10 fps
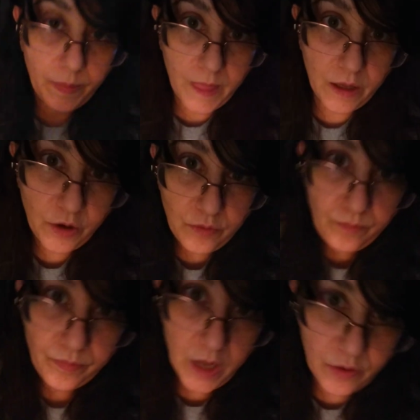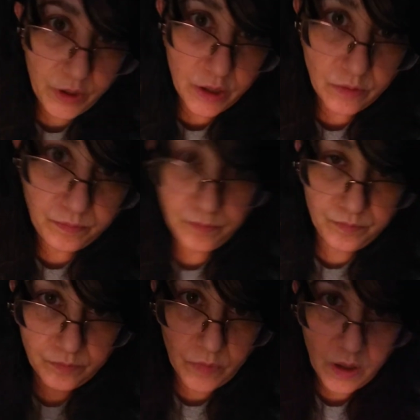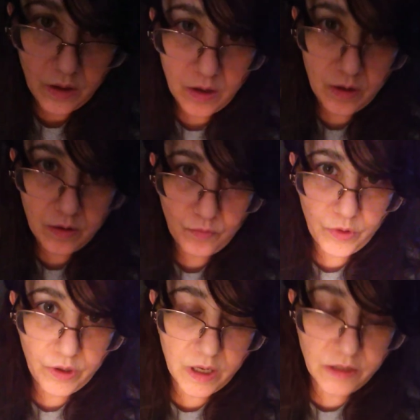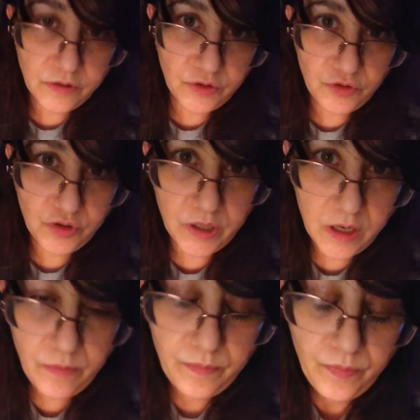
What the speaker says: Hello, how are you? You guys, it's Gina,